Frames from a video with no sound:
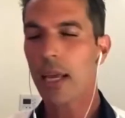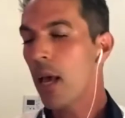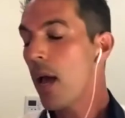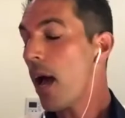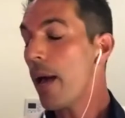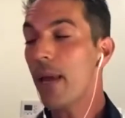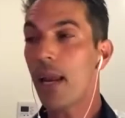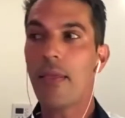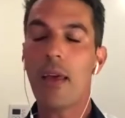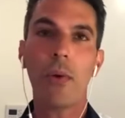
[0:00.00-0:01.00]
like, I
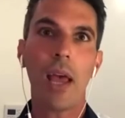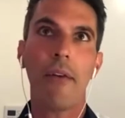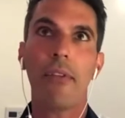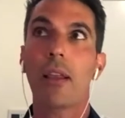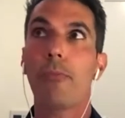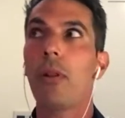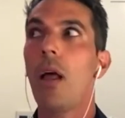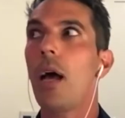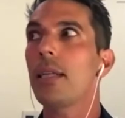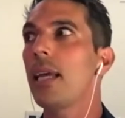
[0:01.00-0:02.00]
mean, and then we have like the
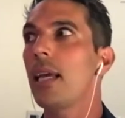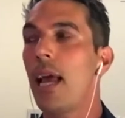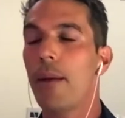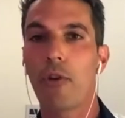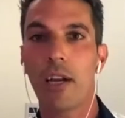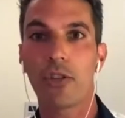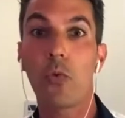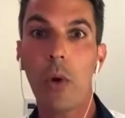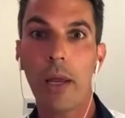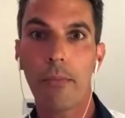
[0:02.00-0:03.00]
plot to kidnap
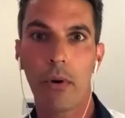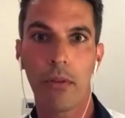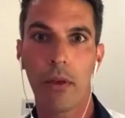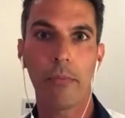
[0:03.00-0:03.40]
Gretchen Whitmer,